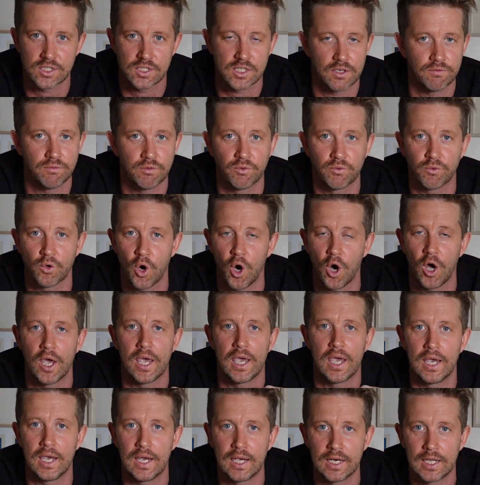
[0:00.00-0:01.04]
If you've got
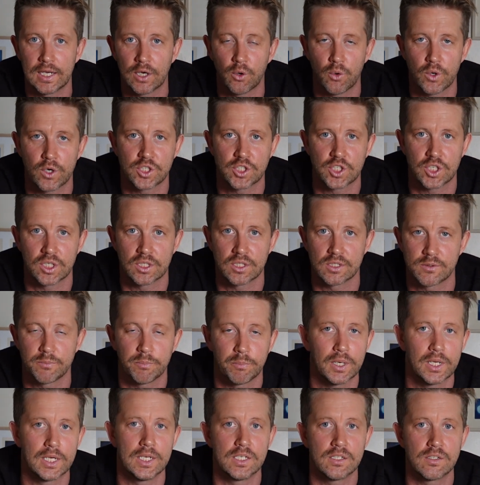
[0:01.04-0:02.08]
any questions,
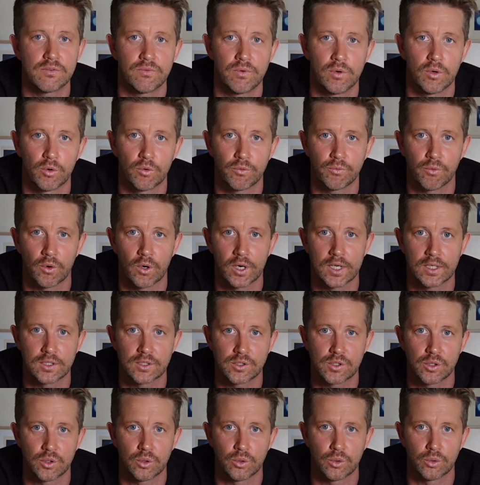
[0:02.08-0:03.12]
please feel free
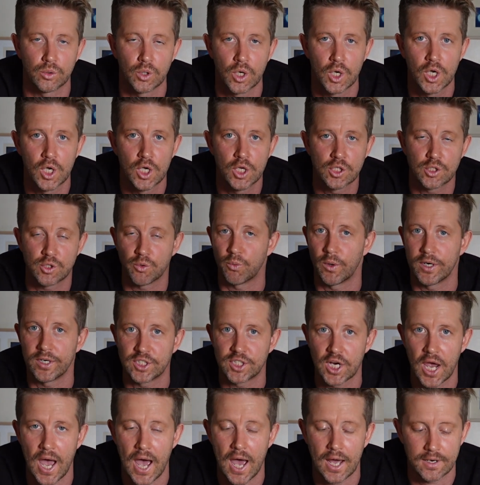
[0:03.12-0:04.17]
to reach
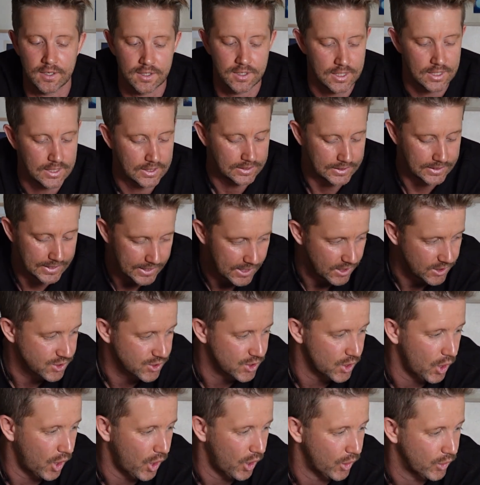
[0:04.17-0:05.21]
out. Let us
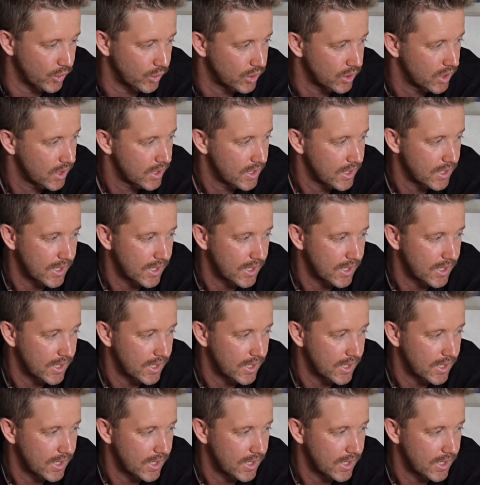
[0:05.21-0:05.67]
know.